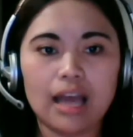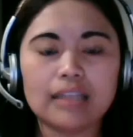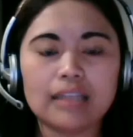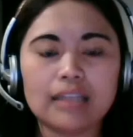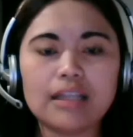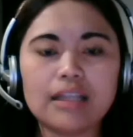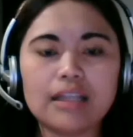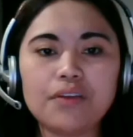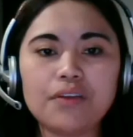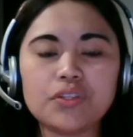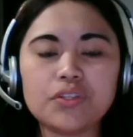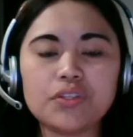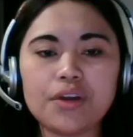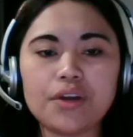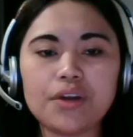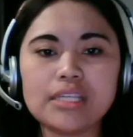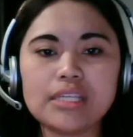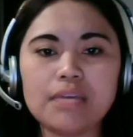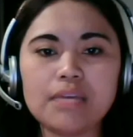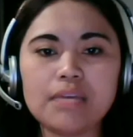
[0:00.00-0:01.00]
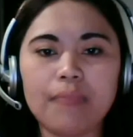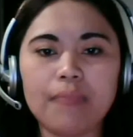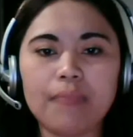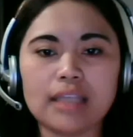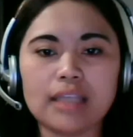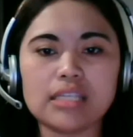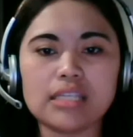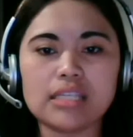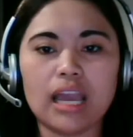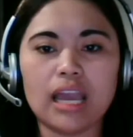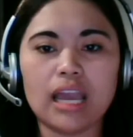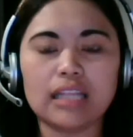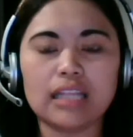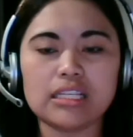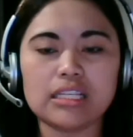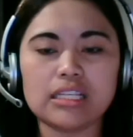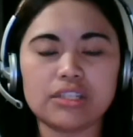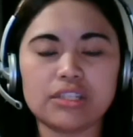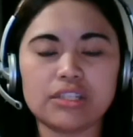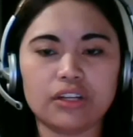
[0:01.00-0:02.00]
The outsourcing makes the
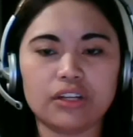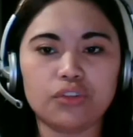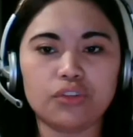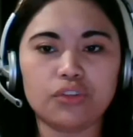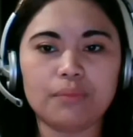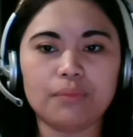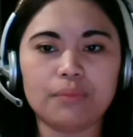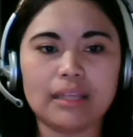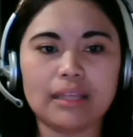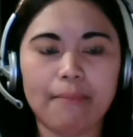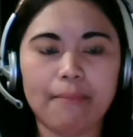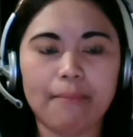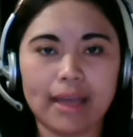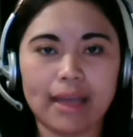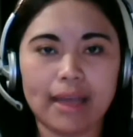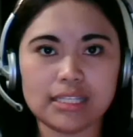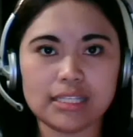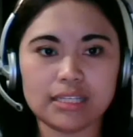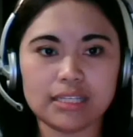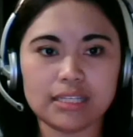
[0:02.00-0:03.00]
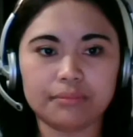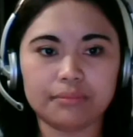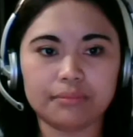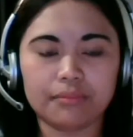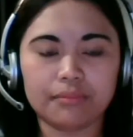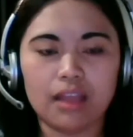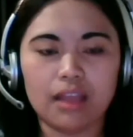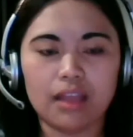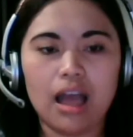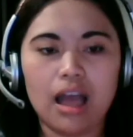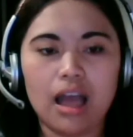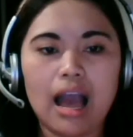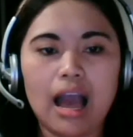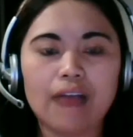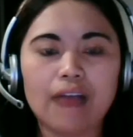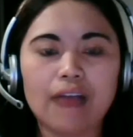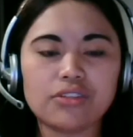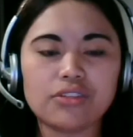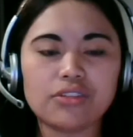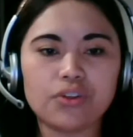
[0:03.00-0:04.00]
industry to be the best.
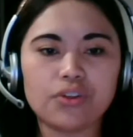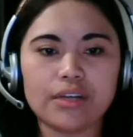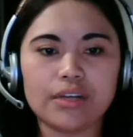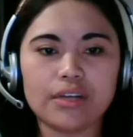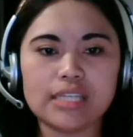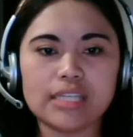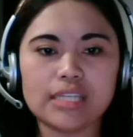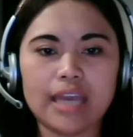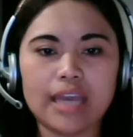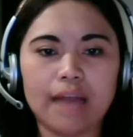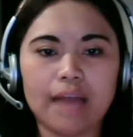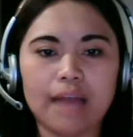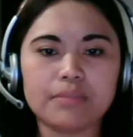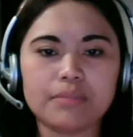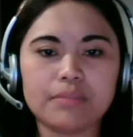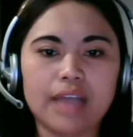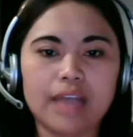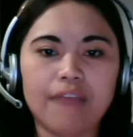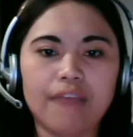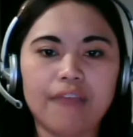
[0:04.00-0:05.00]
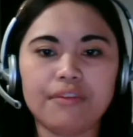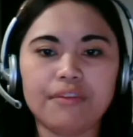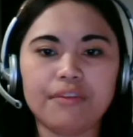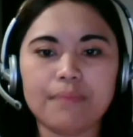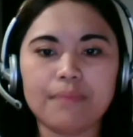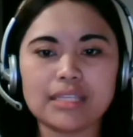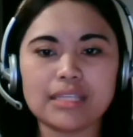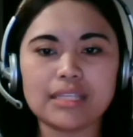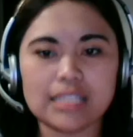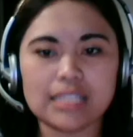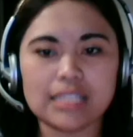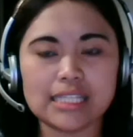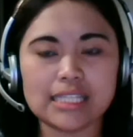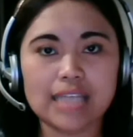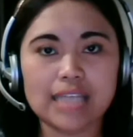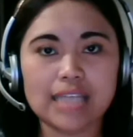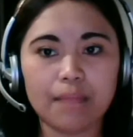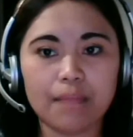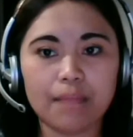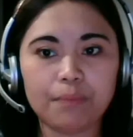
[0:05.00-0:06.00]
Outsourcing helps every
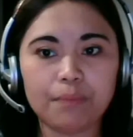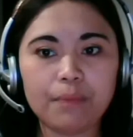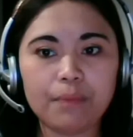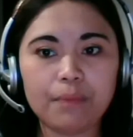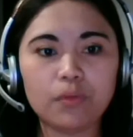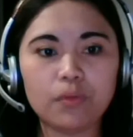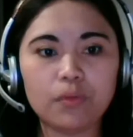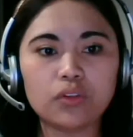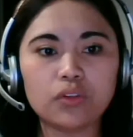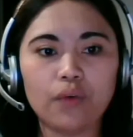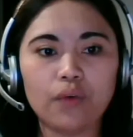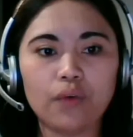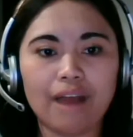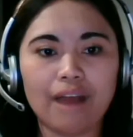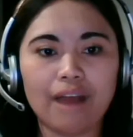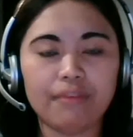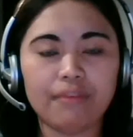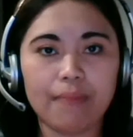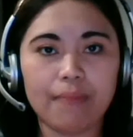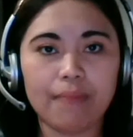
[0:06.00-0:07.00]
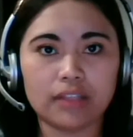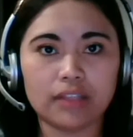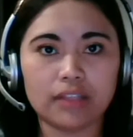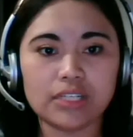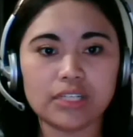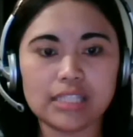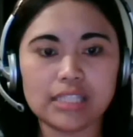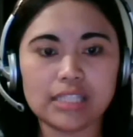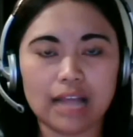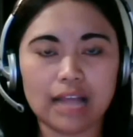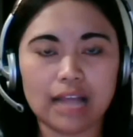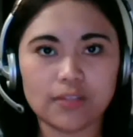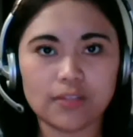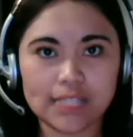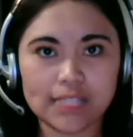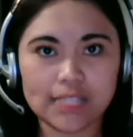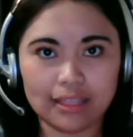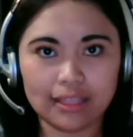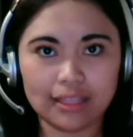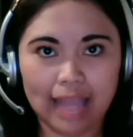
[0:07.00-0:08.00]
business and people to have a better
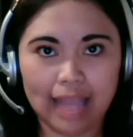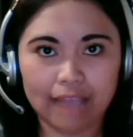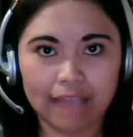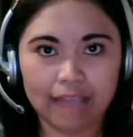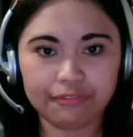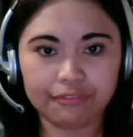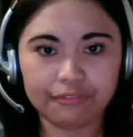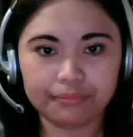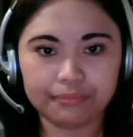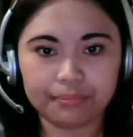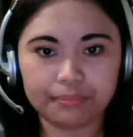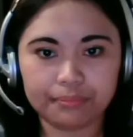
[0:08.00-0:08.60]
status in life.